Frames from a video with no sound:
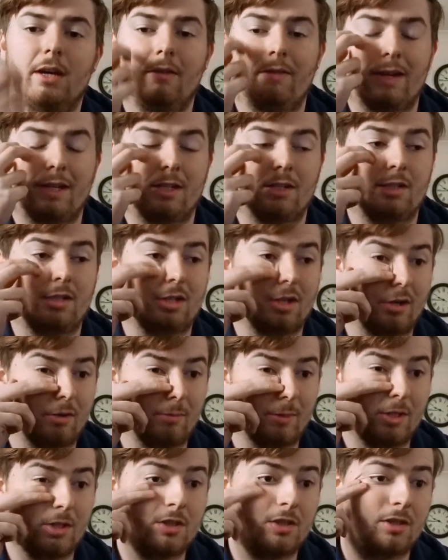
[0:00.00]
I've had
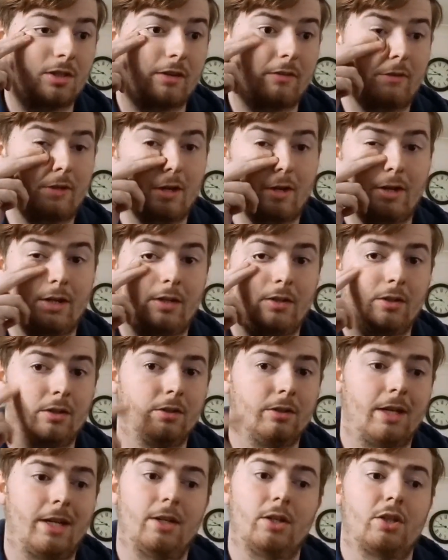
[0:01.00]
so much stuff going
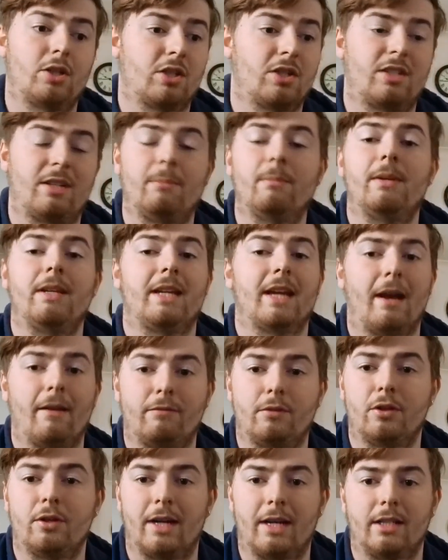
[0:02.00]
on and I just simply
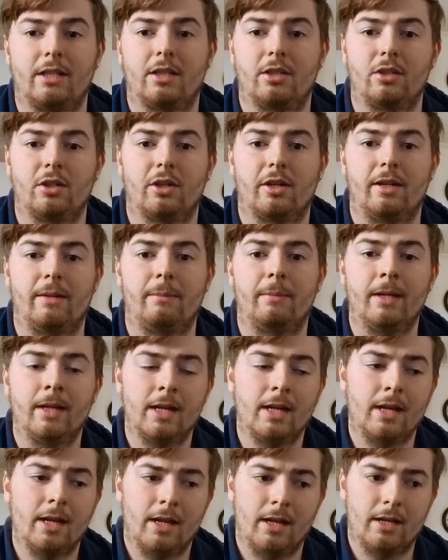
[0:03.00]
have not had the time
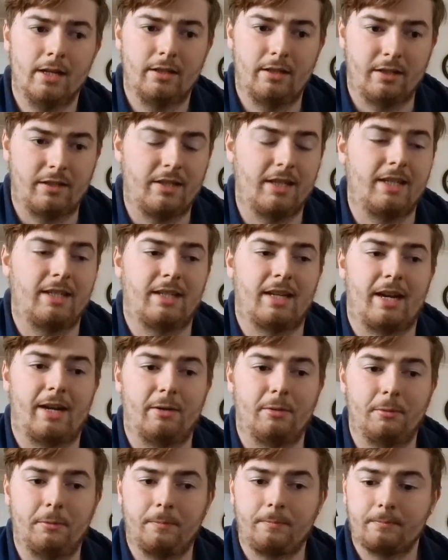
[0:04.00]
to sit
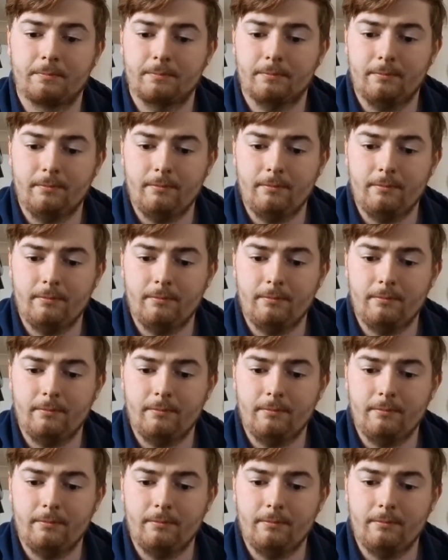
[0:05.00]
down